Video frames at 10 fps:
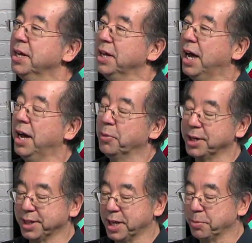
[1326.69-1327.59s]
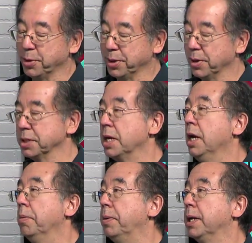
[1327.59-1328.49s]
Yeah. Uh, I want to get that a point across.
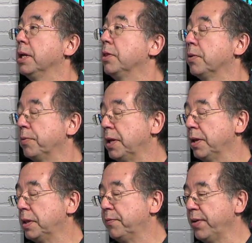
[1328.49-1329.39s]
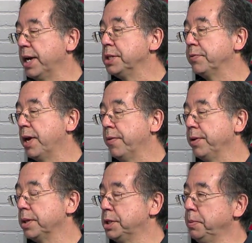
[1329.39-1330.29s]
But the, the, the, advantage of
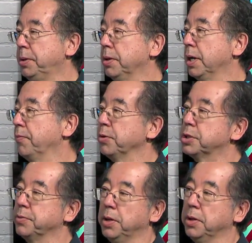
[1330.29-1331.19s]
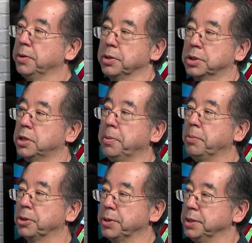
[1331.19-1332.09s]
having the GPU on it, first of all, there's so
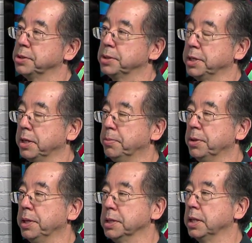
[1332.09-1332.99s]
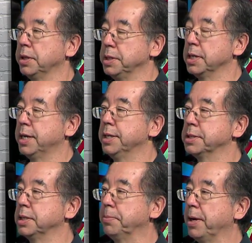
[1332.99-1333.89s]
many more transistors they can put in these, these high
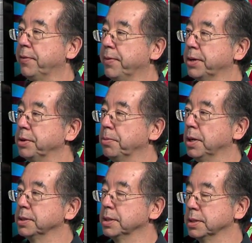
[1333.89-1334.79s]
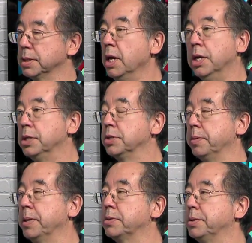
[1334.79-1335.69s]
density manufacturing mm -hmm. processes.
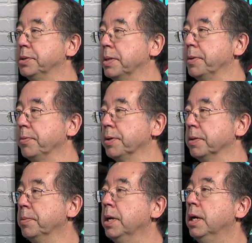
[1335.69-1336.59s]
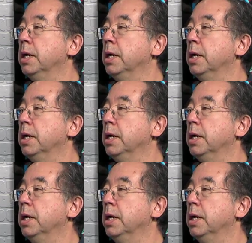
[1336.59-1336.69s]
So they might as well do something with them.